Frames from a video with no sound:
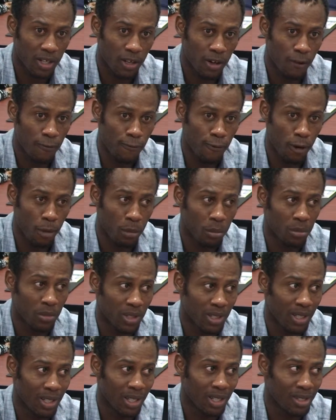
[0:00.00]
from
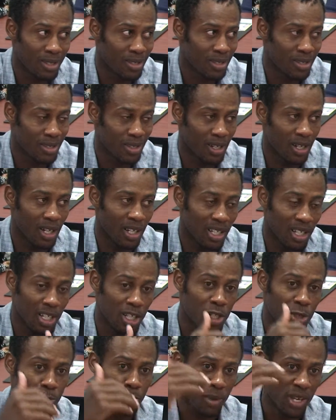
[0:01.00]
its
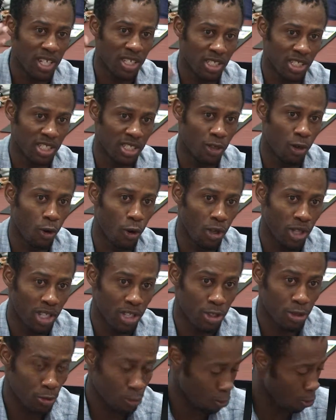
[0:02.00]
expansion or
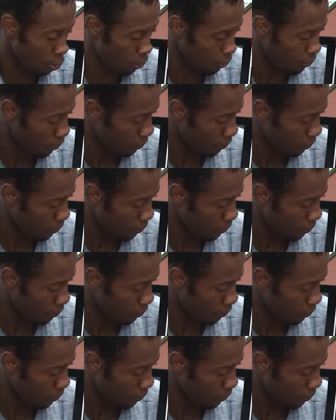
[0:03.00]
its growth.